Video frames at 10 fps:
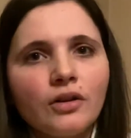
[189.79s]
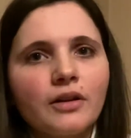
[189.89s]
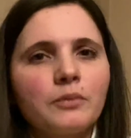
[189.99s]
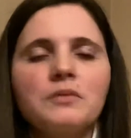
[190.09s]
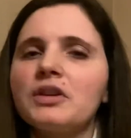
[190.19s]
It
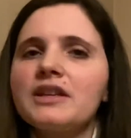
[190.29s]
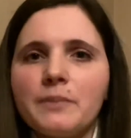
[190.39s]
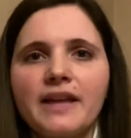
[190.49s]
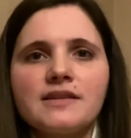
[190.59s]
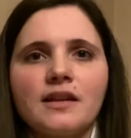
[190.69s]
really
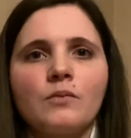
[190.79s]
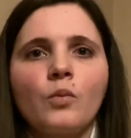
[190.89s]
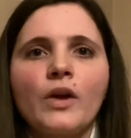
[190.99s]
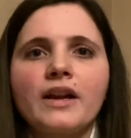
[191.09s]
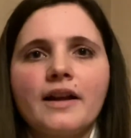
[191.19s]
depends on
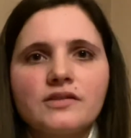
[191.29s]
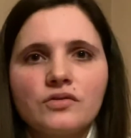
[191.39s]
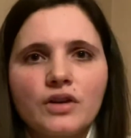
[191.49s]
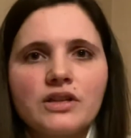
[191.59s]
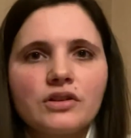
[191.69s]
what
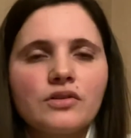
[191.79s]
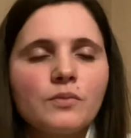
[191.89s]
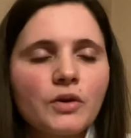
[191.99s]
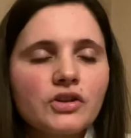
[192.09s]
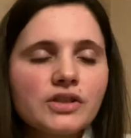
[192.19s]
concentration you
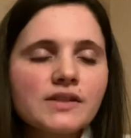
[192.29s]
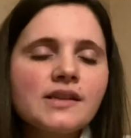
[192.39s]
purchase,